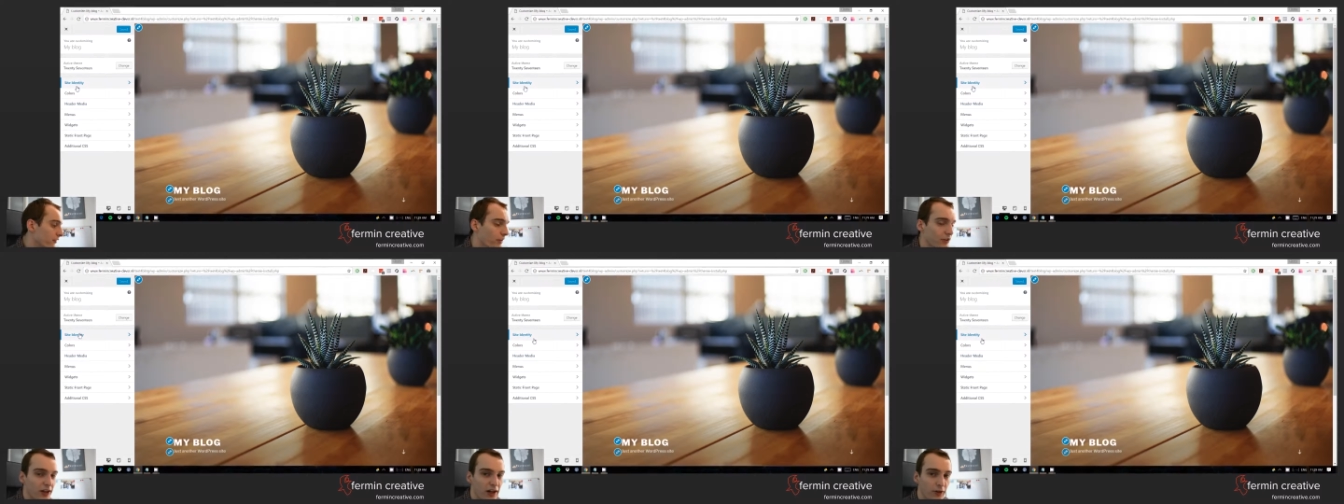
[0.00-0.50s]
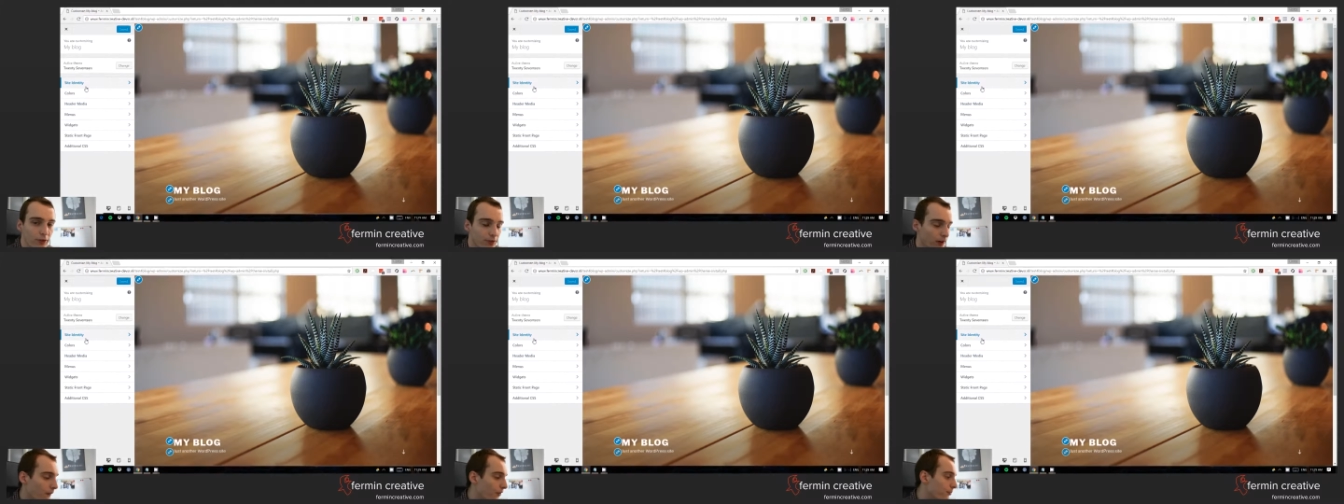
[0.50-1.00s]
This kind of
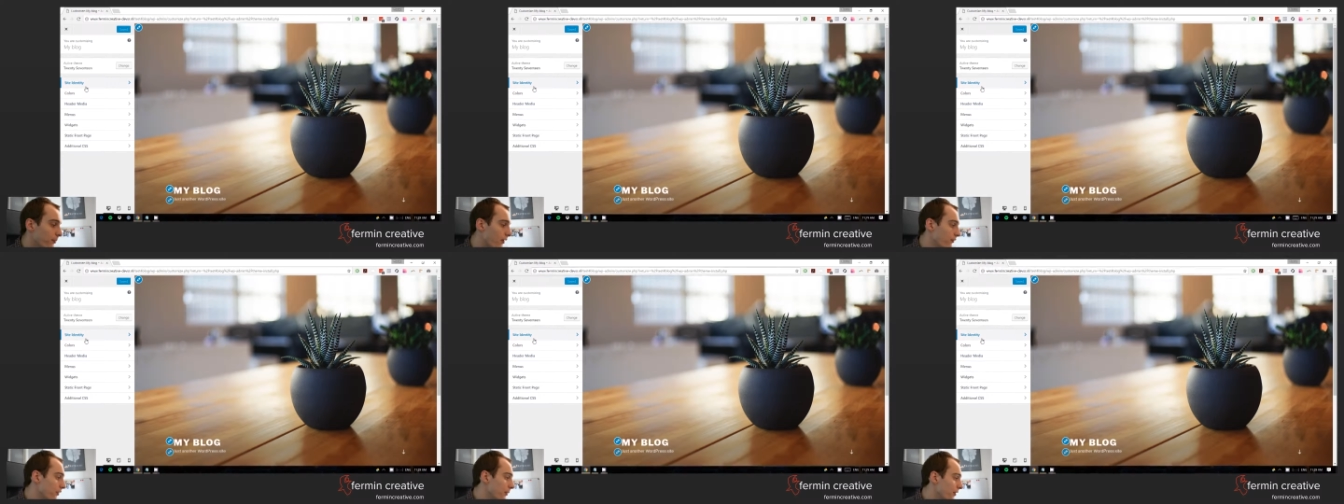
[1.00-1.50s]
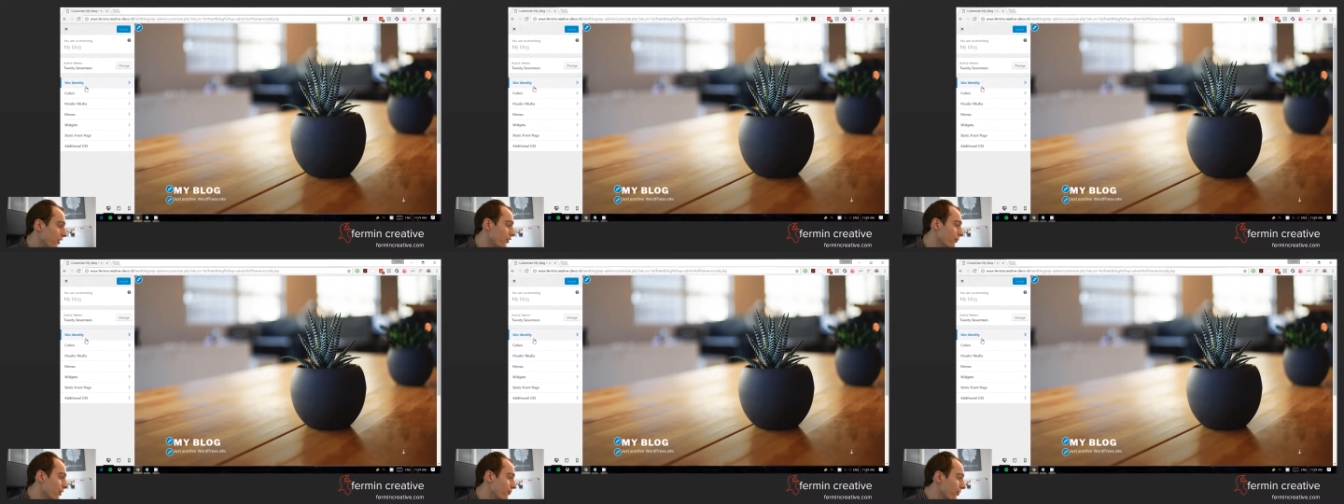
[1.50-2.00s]
varies by theme a
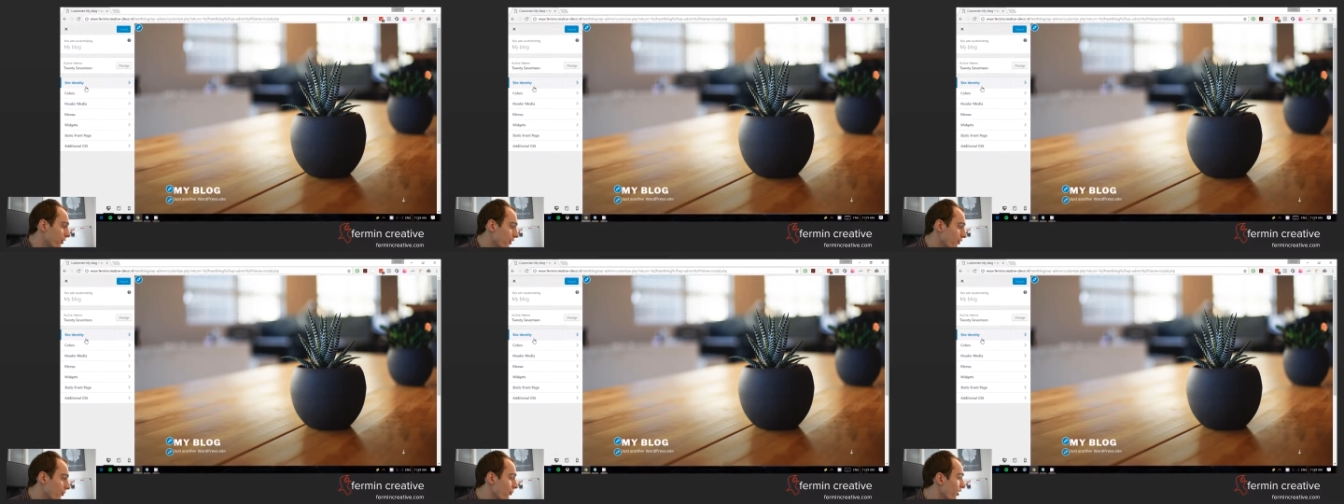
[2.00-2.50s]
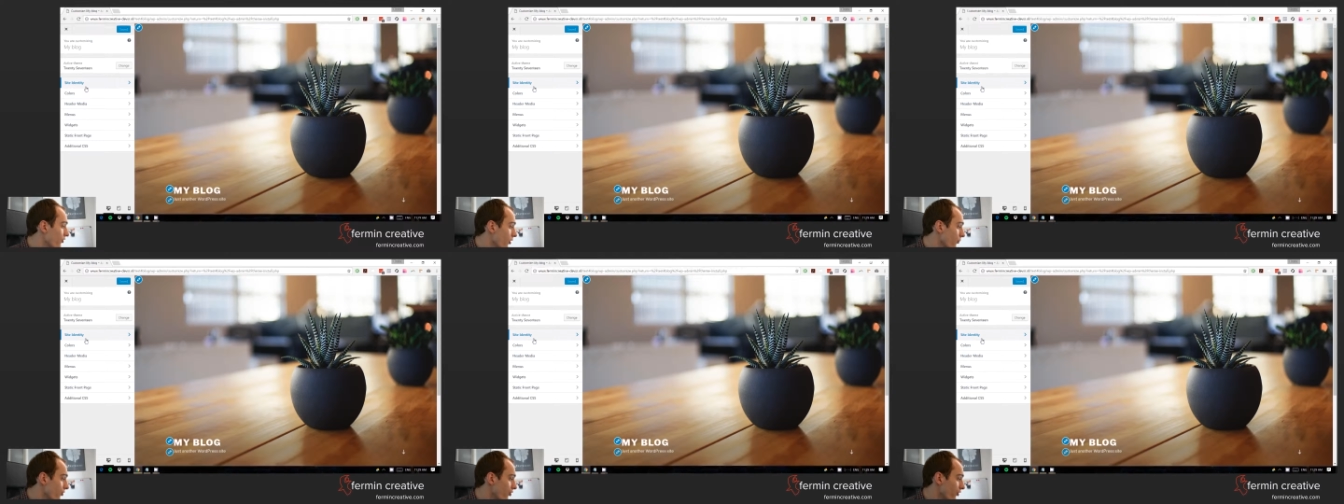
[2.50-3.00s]
little bit, but there are some nice
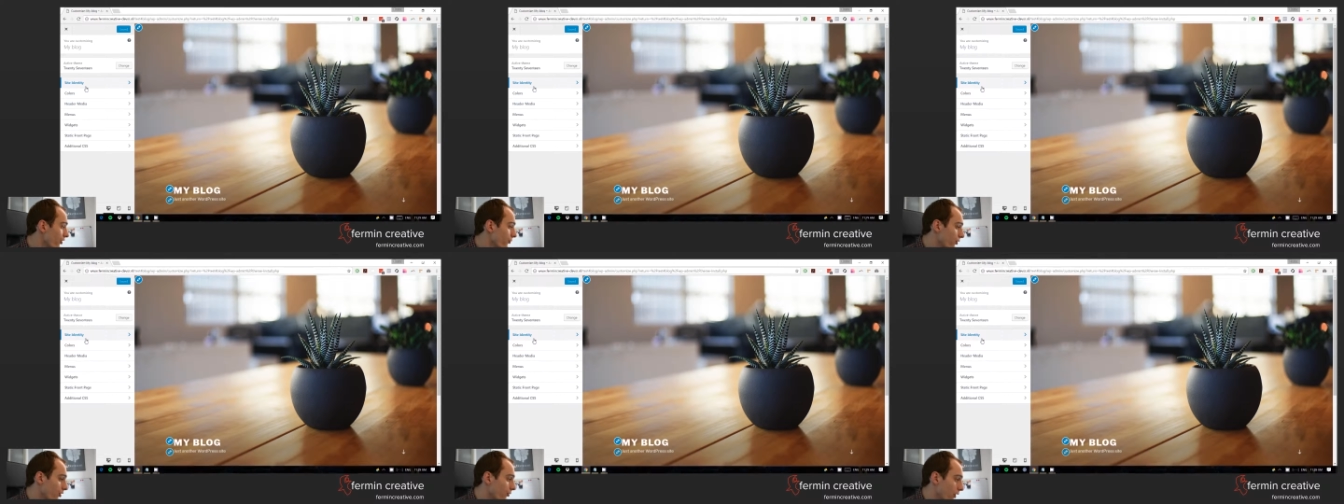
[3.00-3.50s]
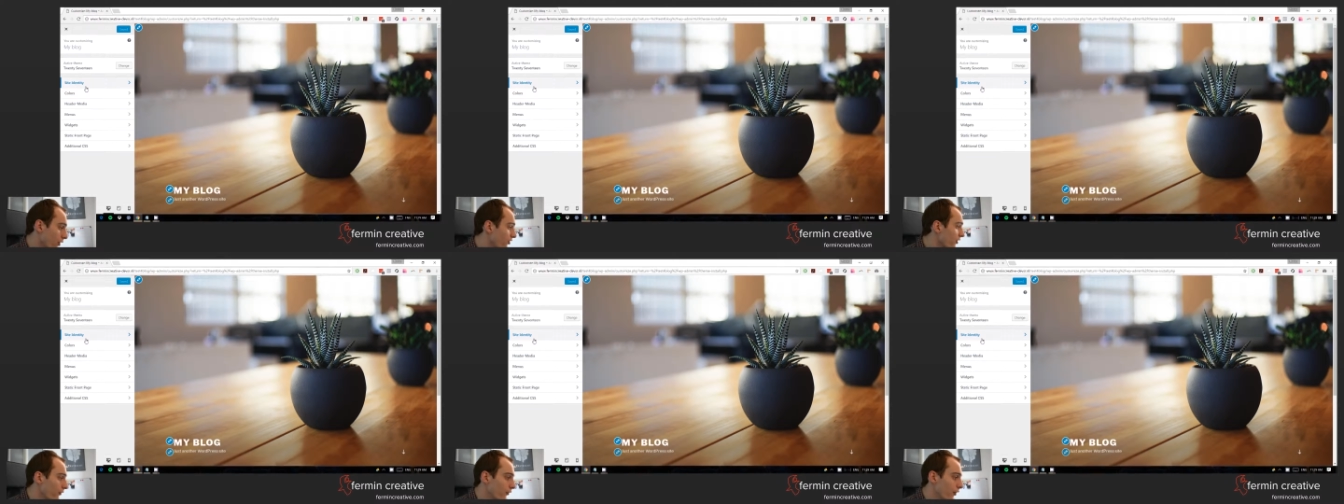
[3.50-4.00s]
options here for the
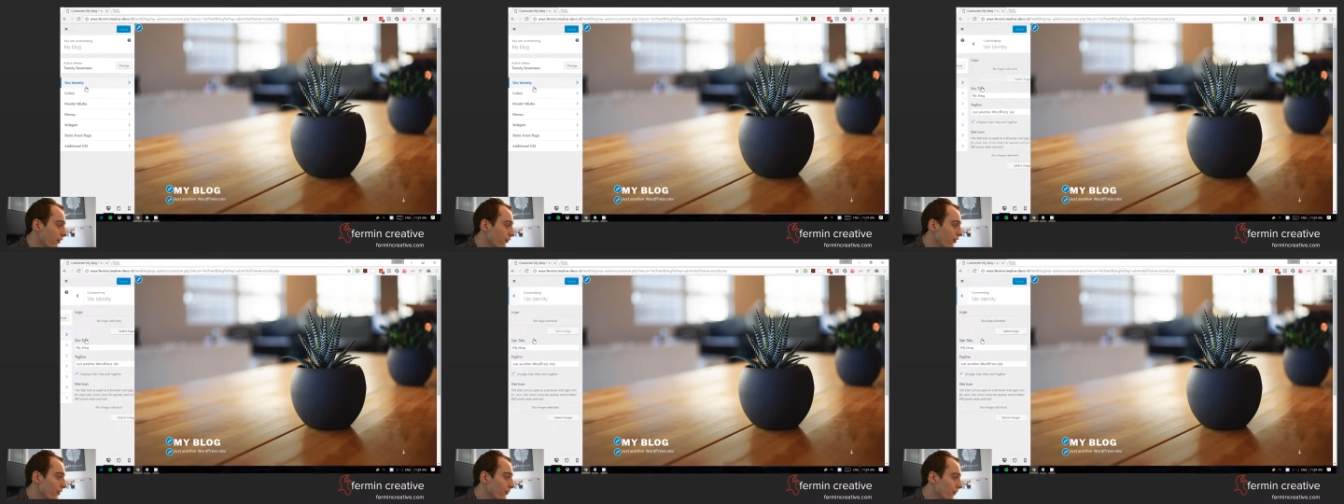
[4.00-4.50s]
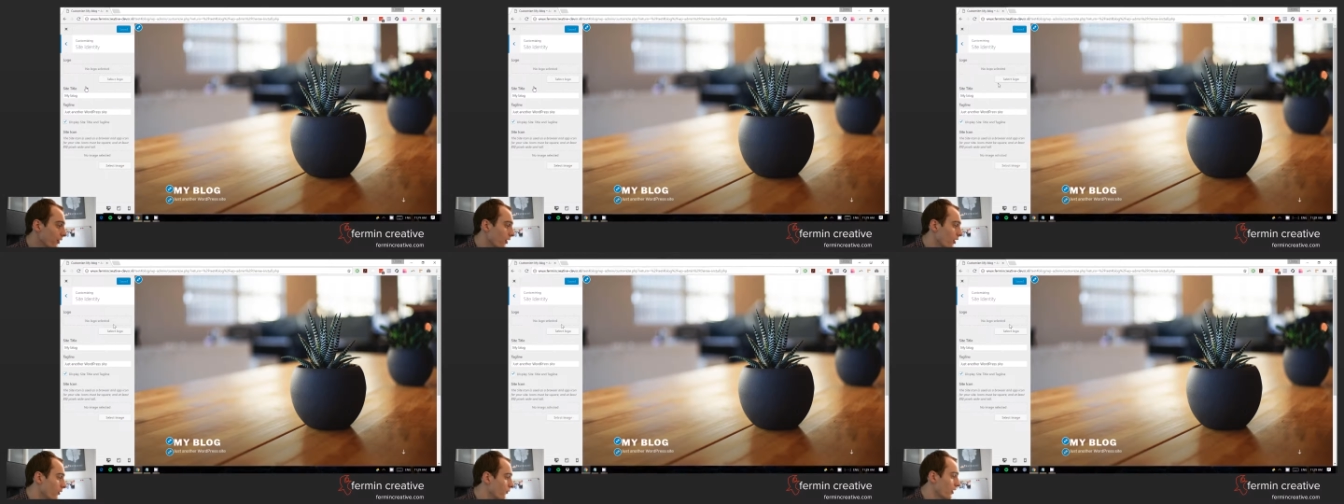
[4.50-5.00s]
2017 theme,
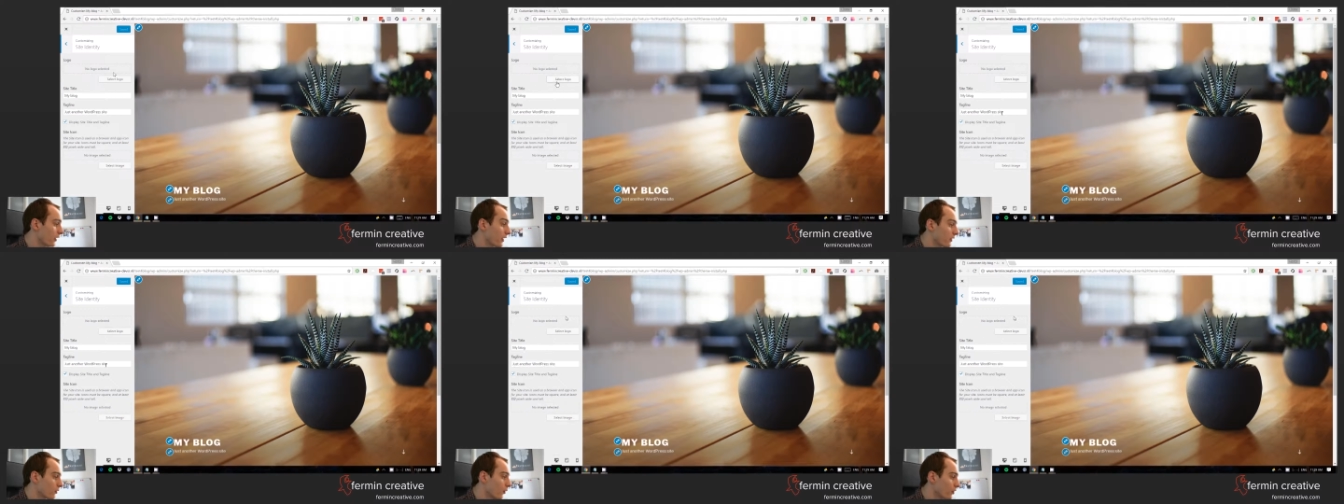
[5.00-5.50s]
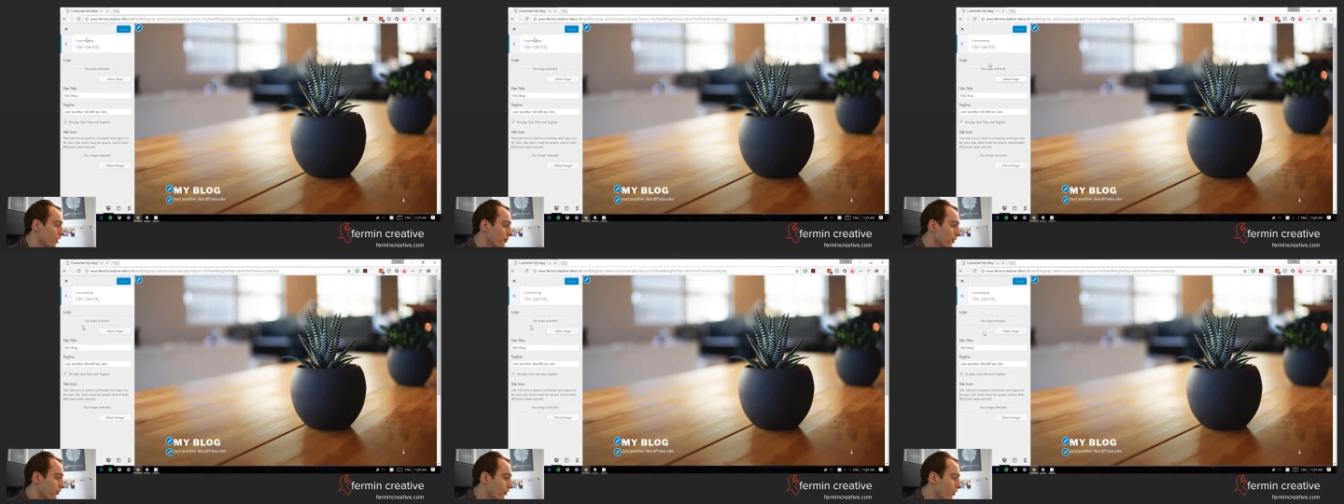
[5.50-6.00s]
where I can go and
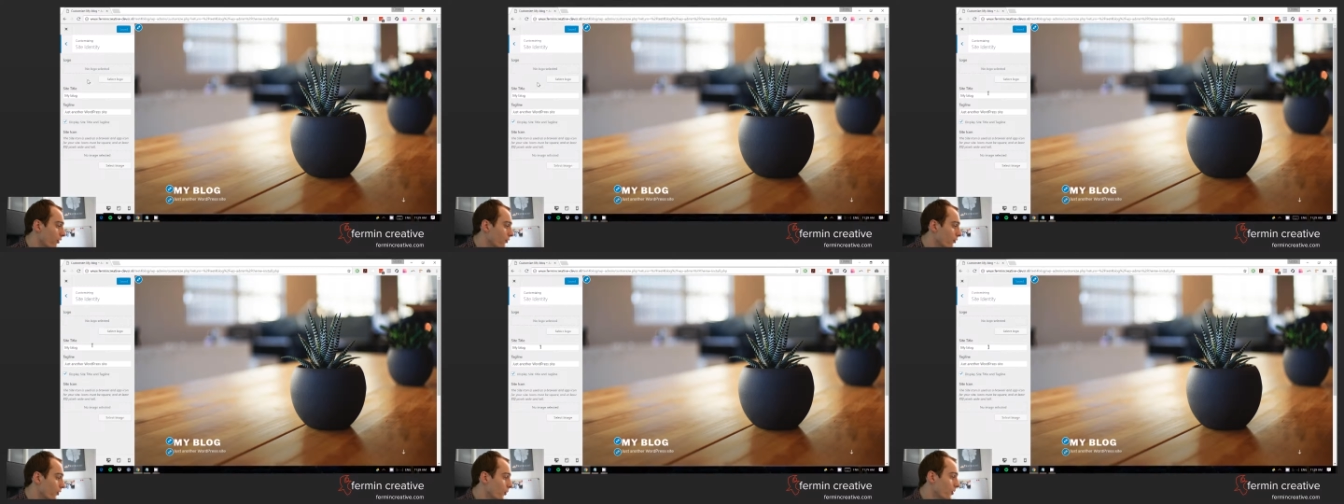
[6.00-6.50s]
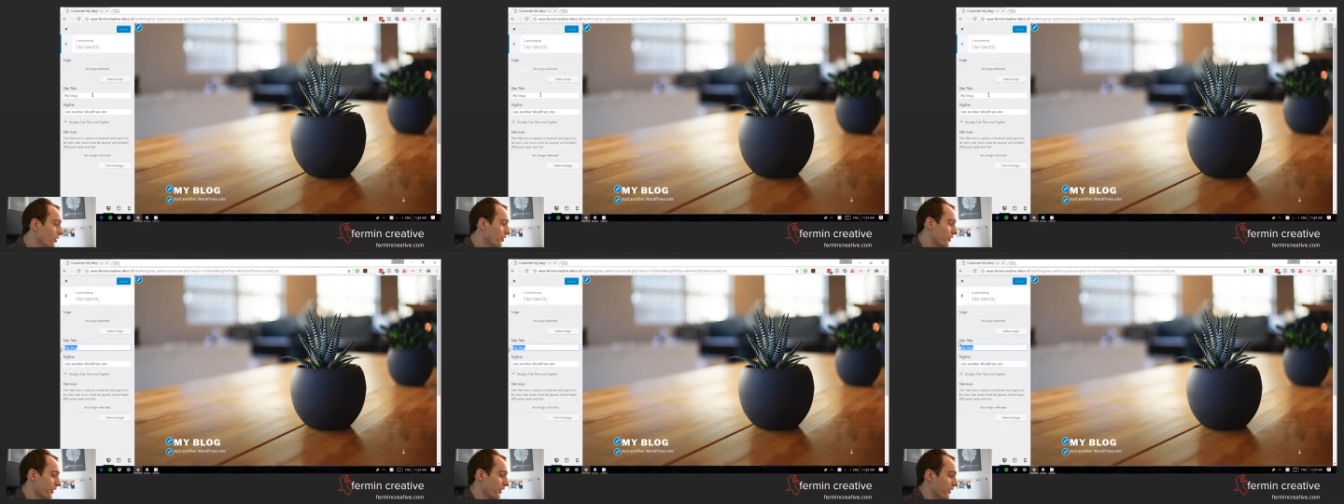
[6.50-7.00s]
upload the logo.
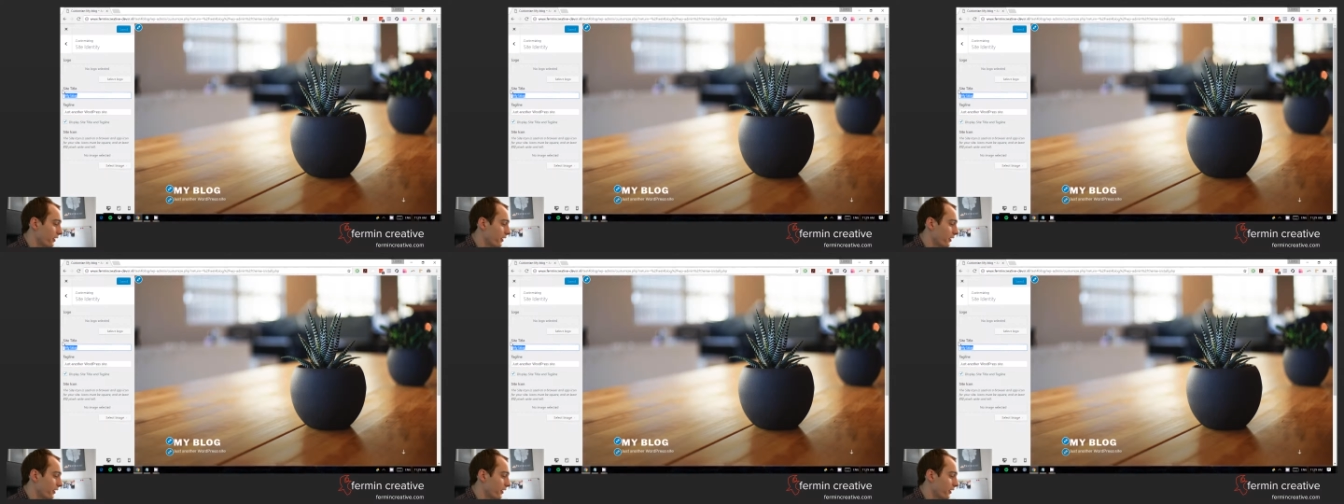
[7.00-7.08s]
I